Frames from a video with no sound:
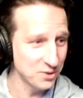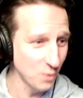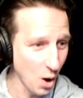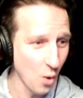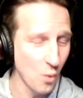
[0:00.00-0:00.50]

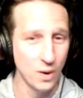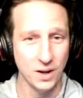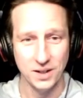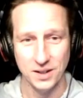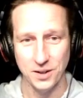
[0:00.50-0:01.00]
row
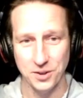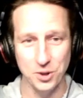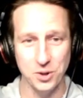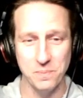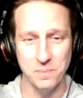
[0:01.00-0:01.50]

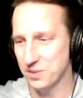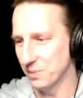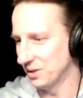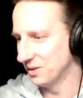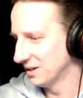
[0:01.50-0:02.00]
third
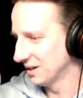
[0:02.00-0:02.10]
baseman